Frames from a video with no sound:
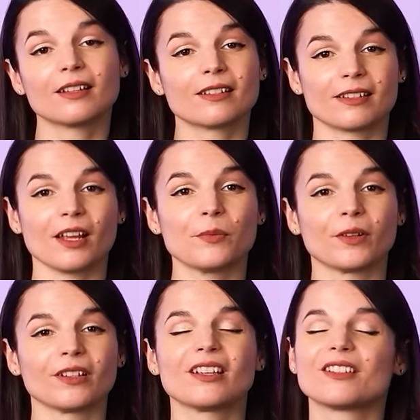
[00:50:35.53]

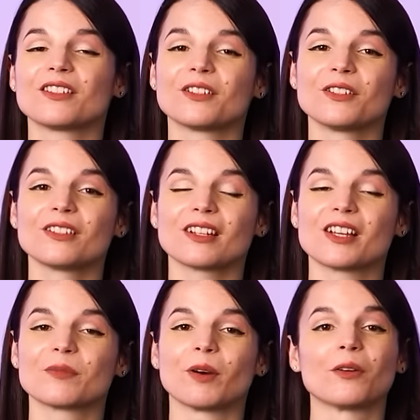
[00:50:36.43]
Staple is used
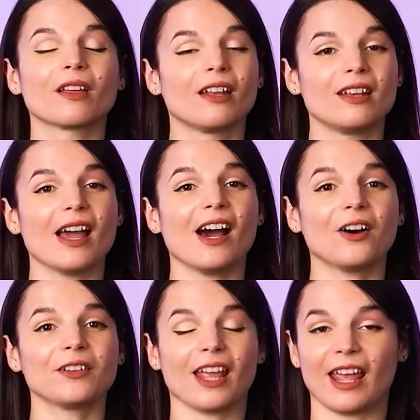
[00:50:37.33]
as both a
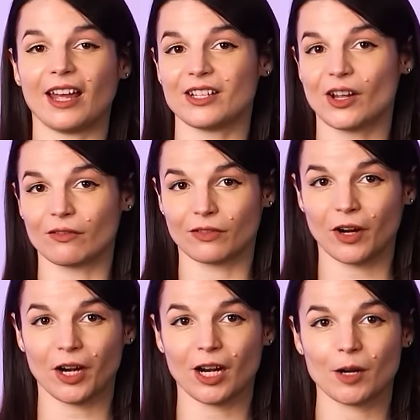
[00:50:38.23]
noun and a
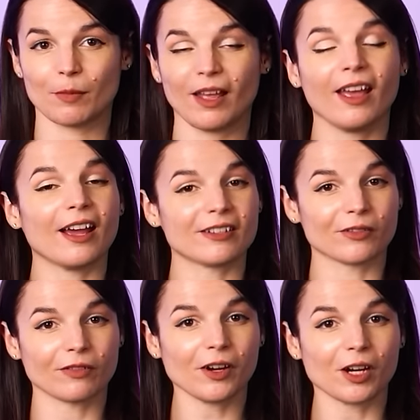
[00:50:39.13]
verb. As
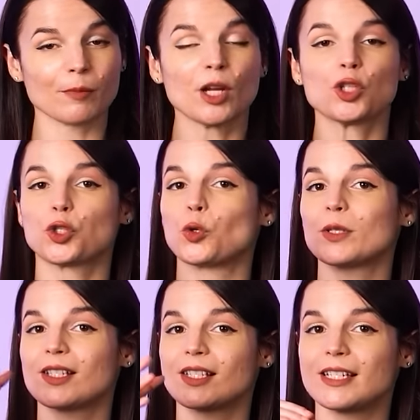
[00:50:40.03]
a verb, to
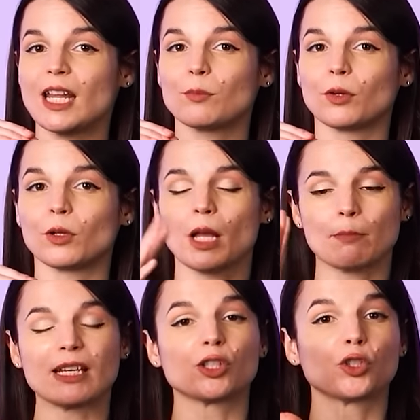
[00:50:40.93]
staple
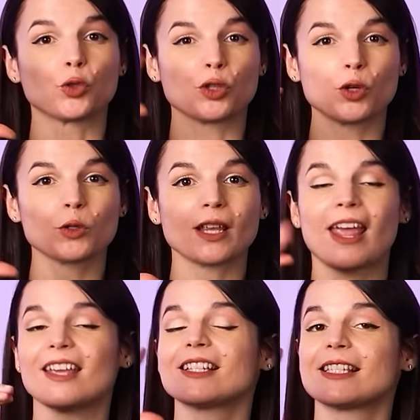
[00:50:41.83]
means to use
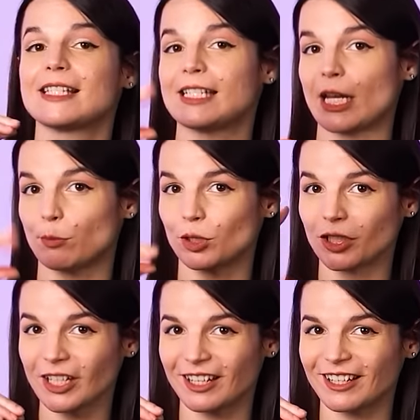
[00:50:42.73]
a
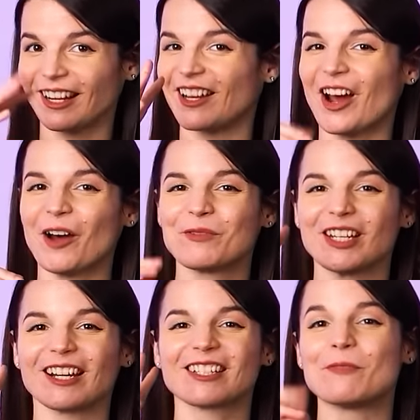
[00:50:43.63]
stapler, an
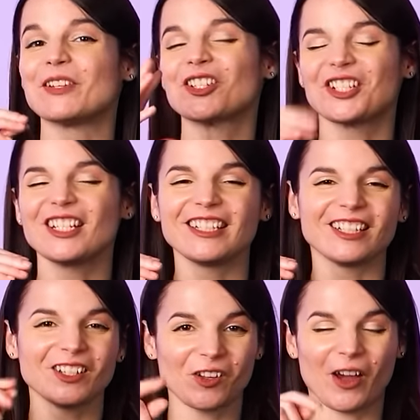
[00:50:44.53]
object, a
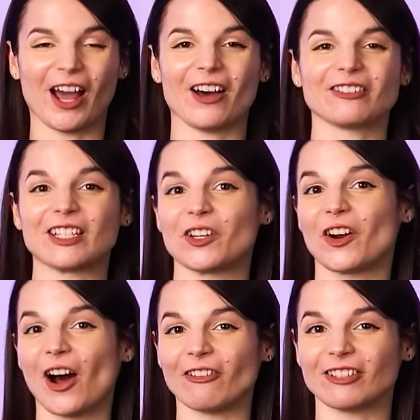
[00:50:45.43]
machine you have in
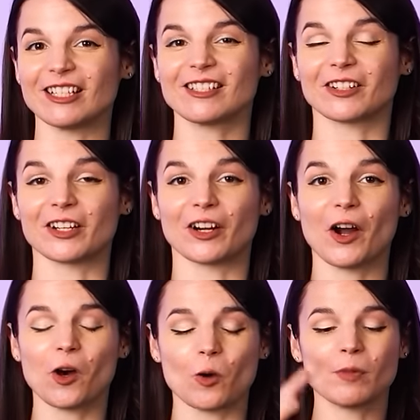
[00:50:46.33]
your office or your
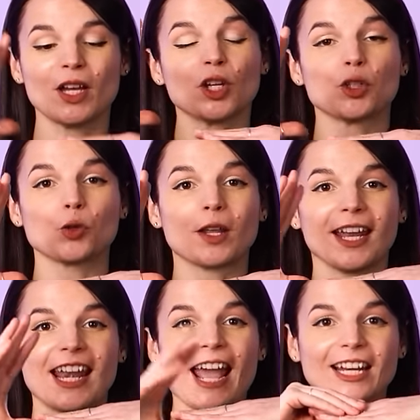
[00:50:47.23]
home, to
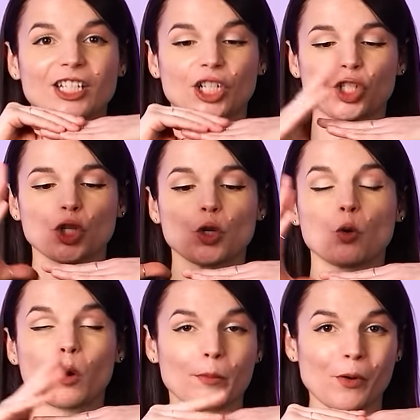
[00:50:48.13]
connect two
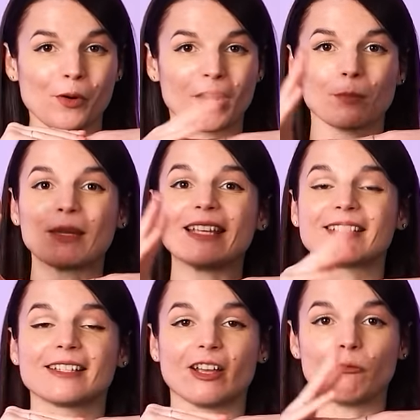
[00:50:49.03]
or more
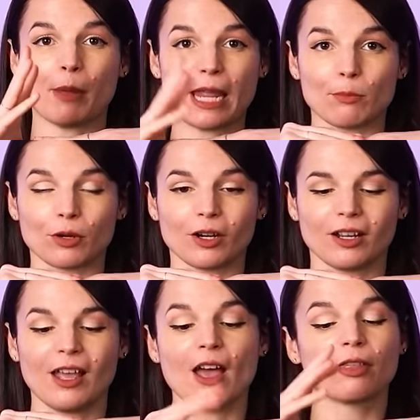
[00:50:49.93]
pieces of paper.
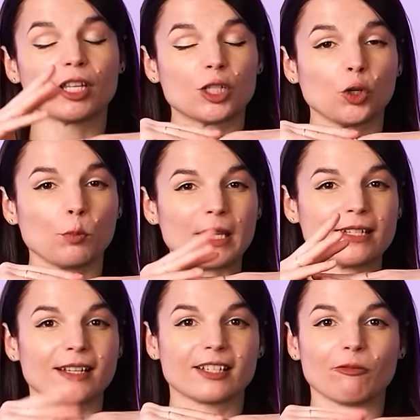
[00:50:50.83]
The two
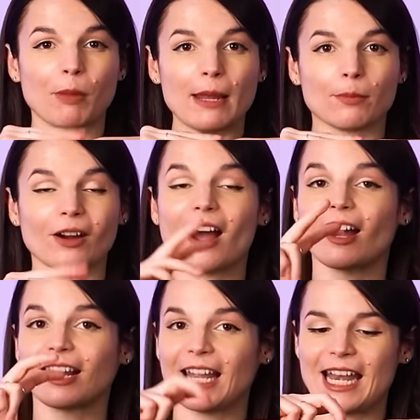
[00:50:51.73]
pieces of paper
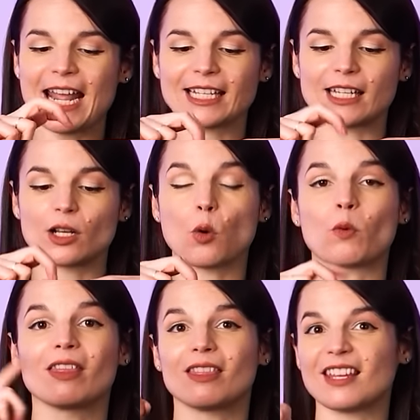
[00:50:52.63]
are connected
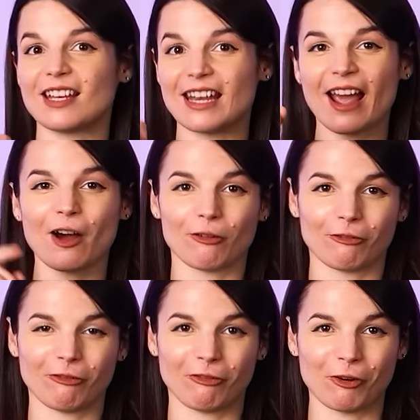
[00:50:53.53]
with the noun
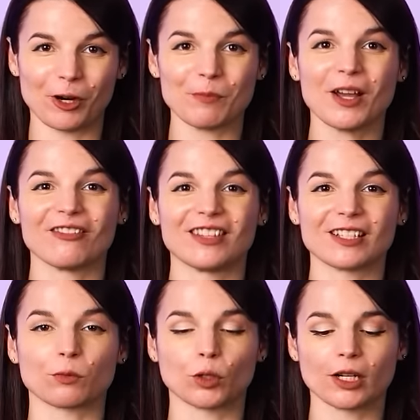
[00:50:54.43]
form of
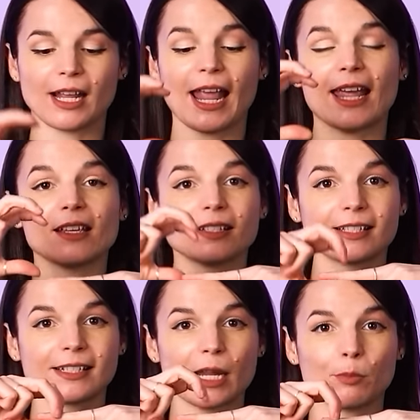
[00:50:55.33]
this word, a
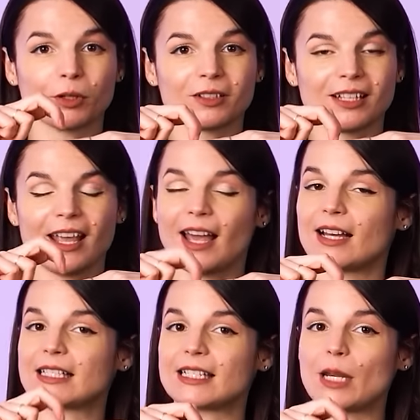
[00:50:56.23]
staple.
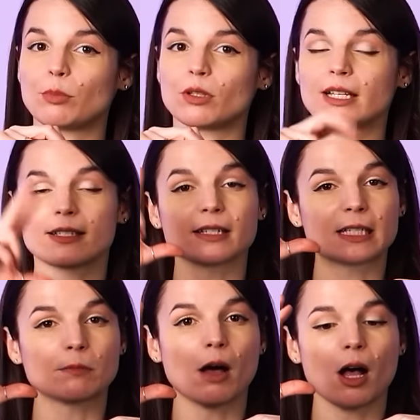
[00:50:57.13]
A staple is a
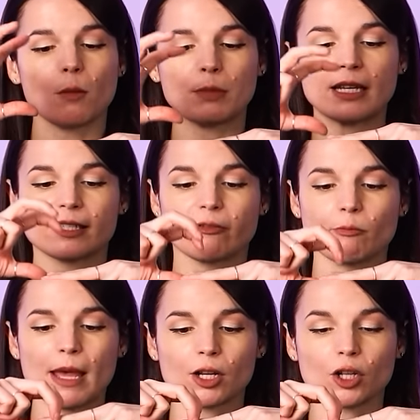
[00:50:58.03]
small piece of
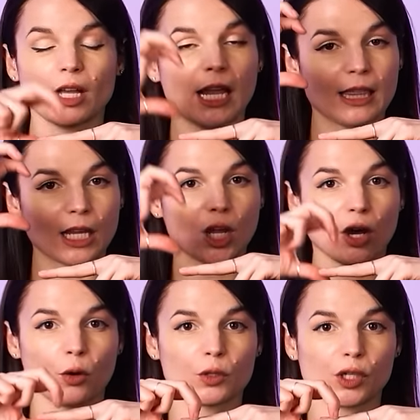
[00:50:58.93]
metal that
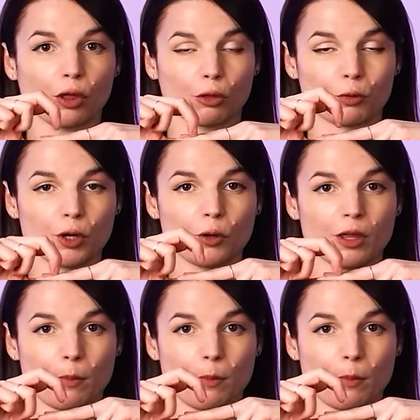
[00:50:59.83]
goes through the